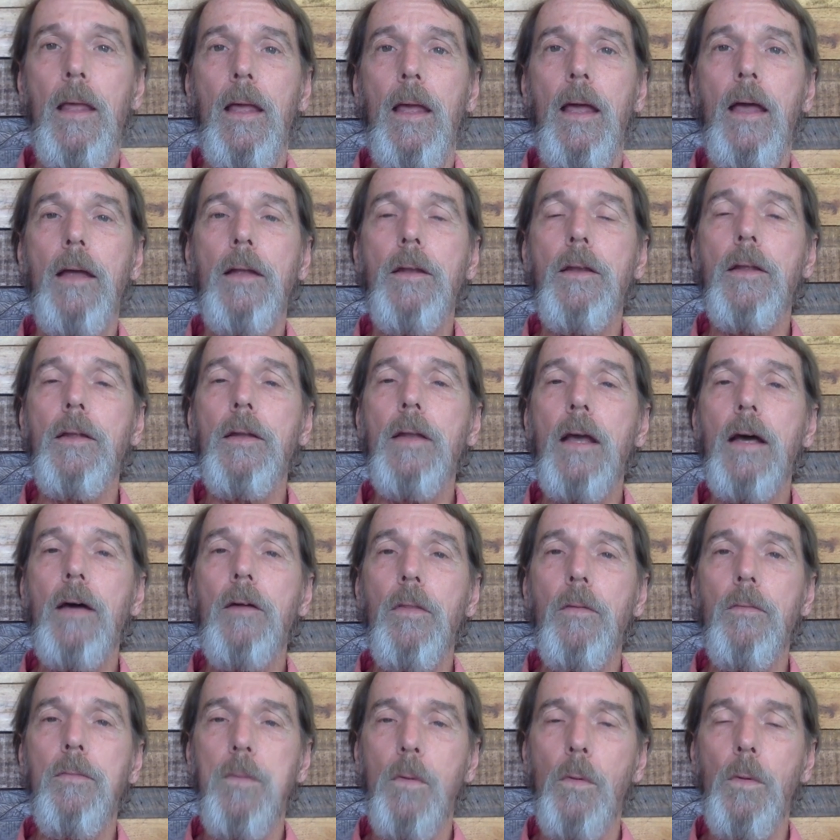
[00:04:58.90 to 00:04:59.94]
And now
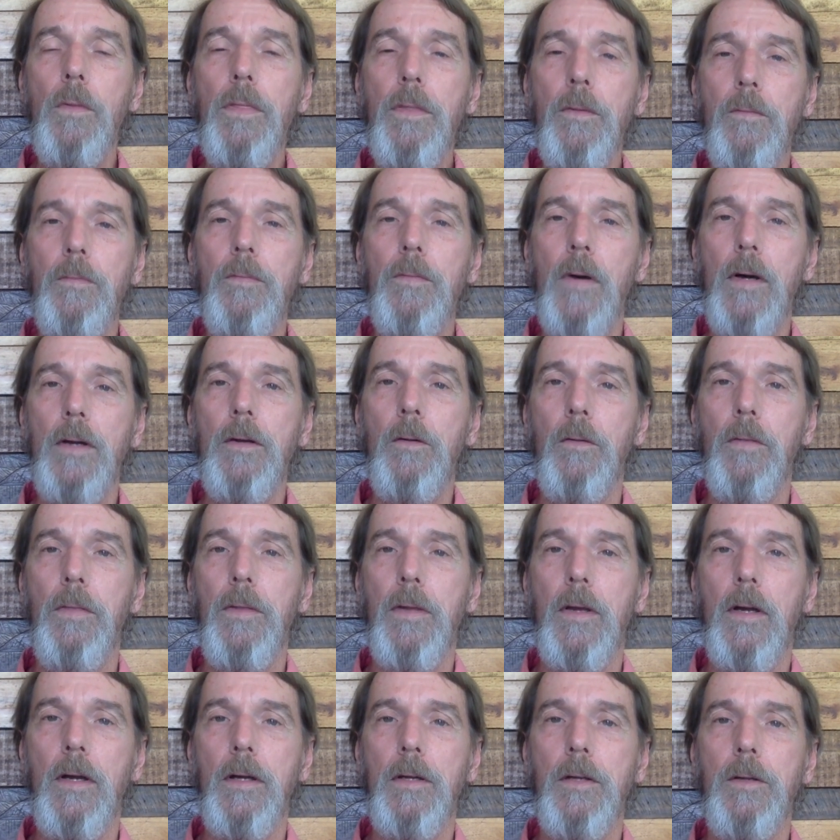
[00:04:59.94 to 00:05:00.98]
the fourth and final
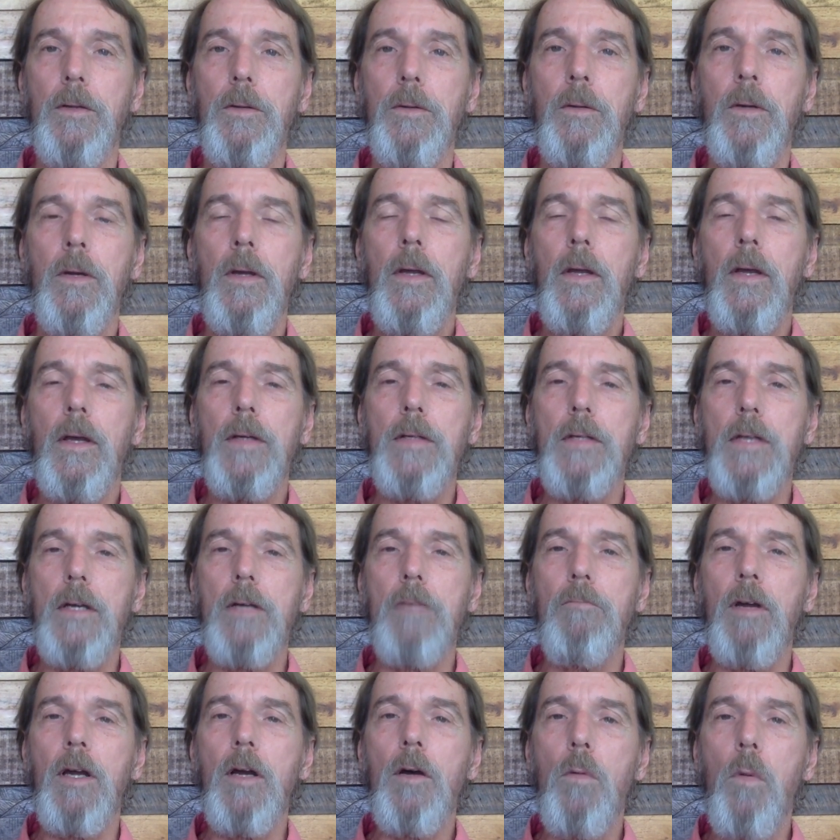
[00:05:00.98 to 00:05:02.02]
thing I do is I
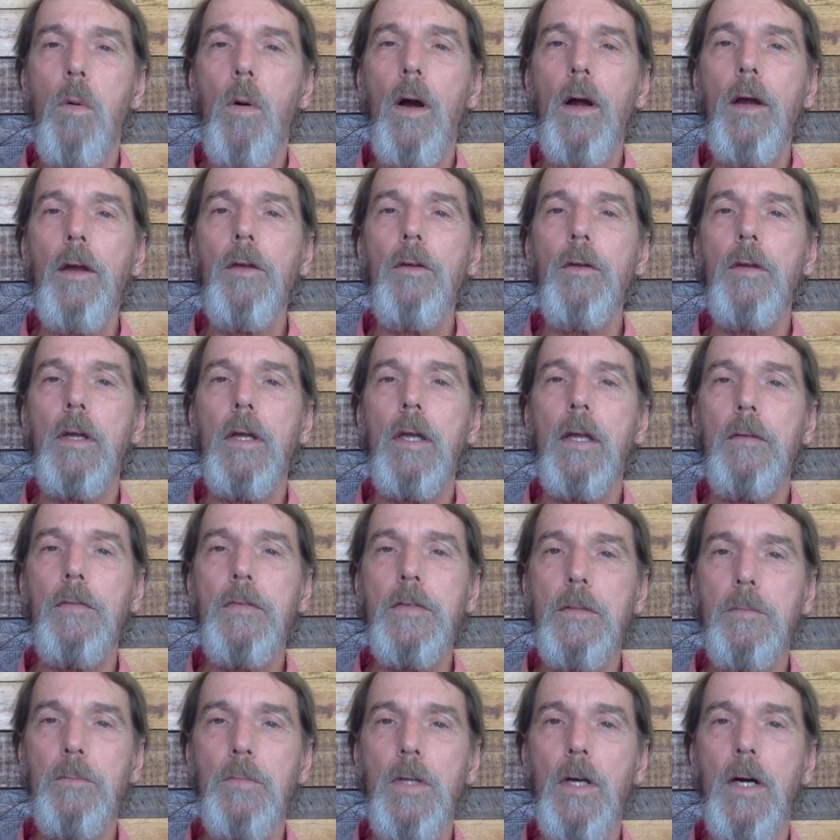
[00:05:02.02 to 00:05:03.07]
require you to give
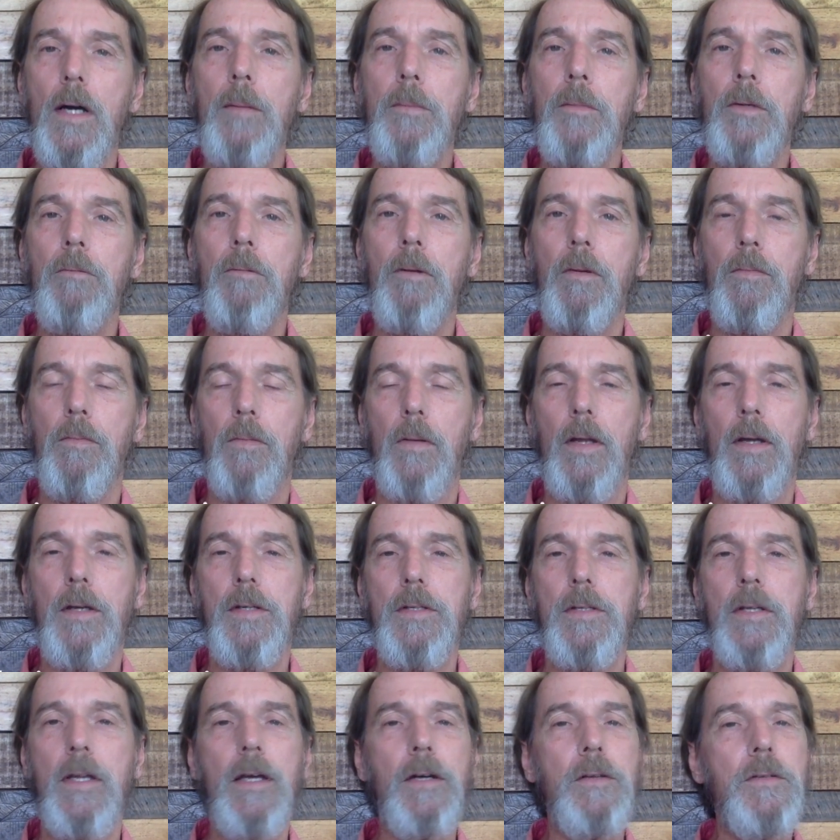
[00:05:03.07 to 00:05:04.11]
some time to
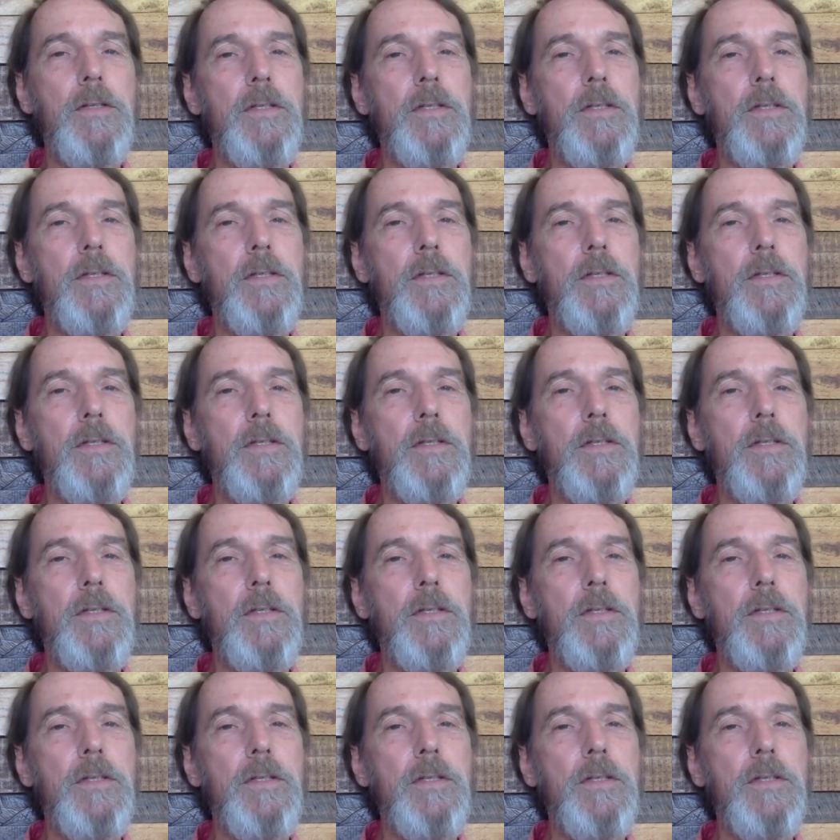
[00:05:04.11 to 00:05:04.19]
reflection. How